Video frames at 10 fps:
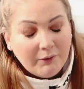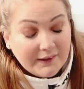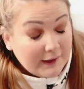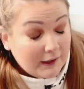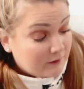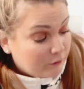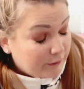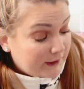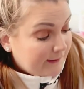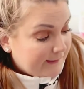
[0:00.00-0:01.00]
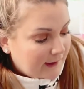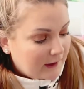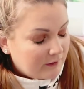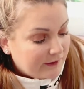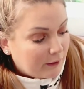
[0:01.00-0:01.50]
I was like, that is
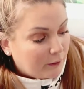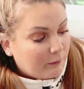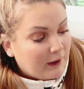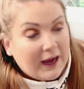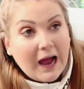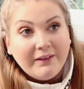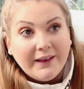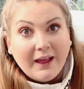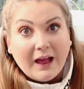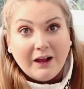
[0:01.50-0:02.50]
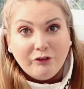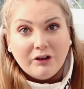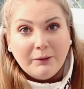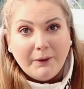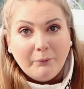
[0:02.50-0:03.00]
crazy. So I hadn't
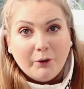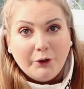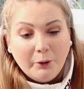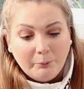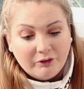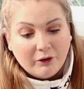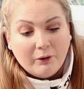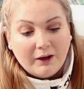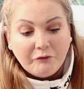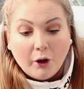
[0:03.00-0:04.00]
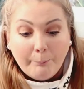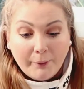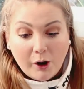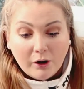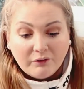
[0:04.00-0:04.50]
actually picked one up. So I've got a
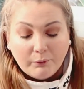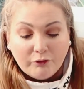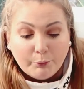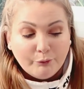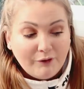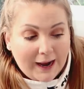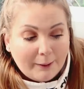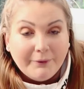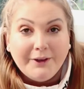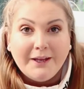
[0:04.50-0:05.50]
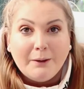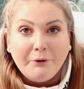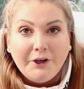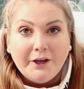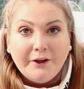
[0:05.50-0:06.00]
box, which I'm going to wrap. And then
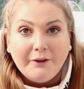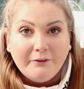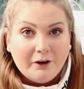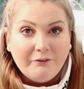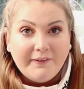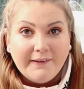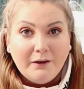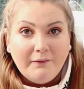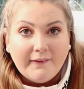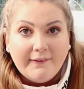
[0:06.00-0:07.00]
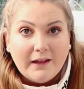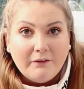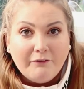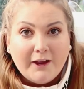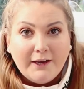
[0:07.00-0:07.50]
I'm going to obviously use the
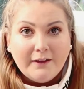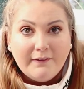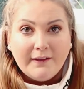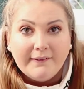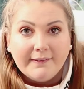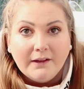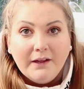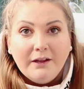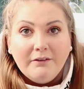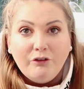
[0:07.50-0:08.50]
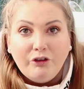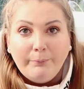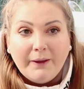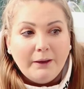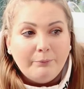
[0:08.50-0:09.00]
cellophane and this
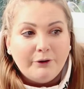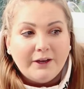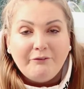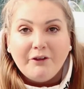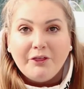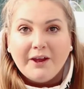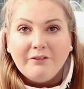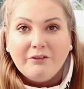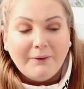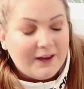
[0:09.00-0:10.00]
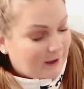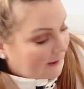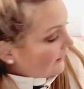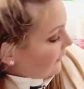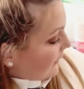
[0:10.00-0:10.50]
tissue paper and everything to make
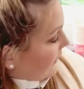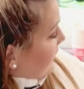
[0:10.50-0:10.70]
it